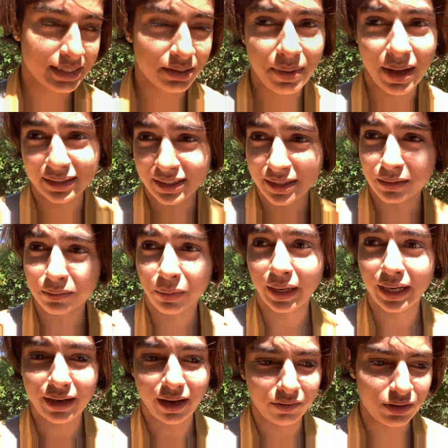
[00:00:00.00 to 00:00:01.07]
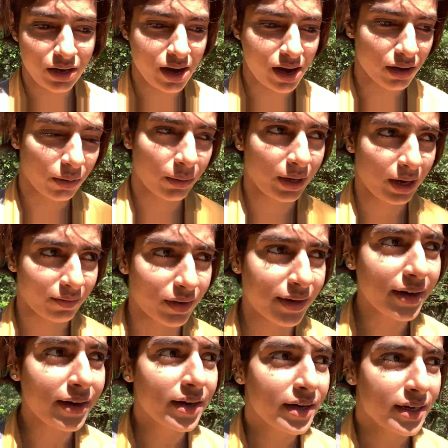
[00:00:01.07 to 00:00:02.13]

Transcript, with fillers: sabbatical break every year or whatever.